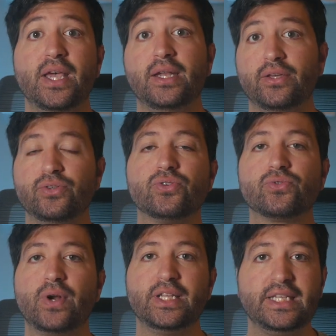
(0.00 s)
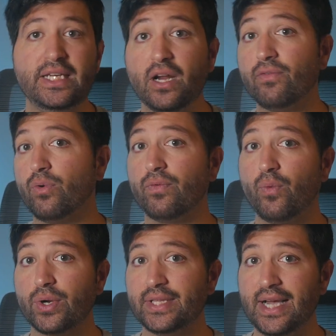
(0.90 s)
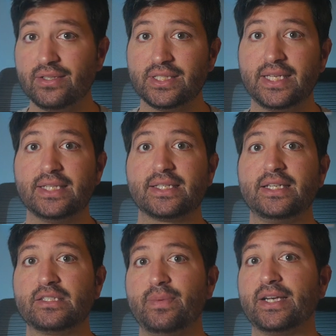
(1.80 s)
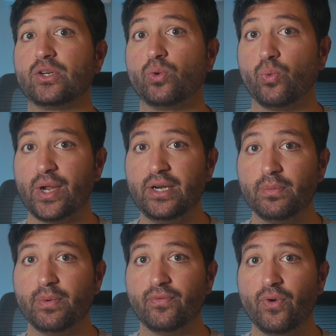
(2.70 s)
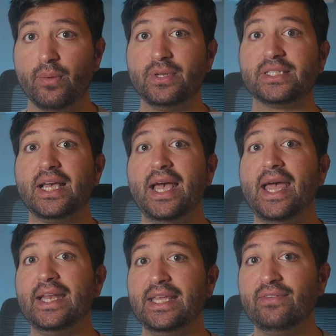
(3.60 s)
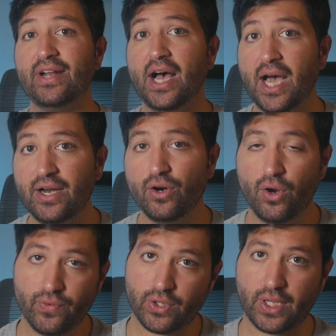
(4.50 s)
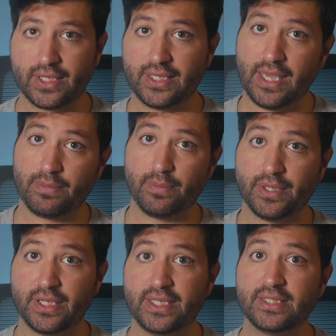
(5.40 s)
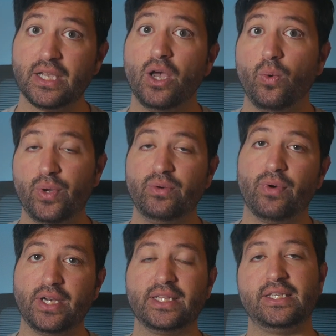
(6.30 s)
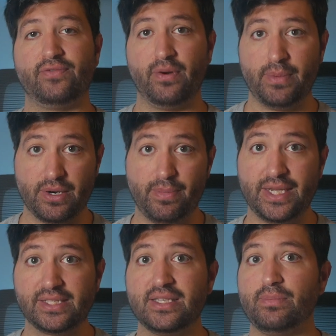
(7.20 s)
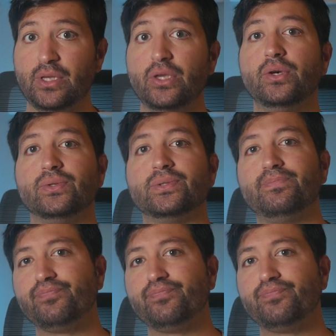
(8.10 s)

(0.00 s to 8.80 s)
Now, users running DDR4 4000 kits can expect greater performance and even higher overclocking capabilities when running these Vermeer-based CPUs.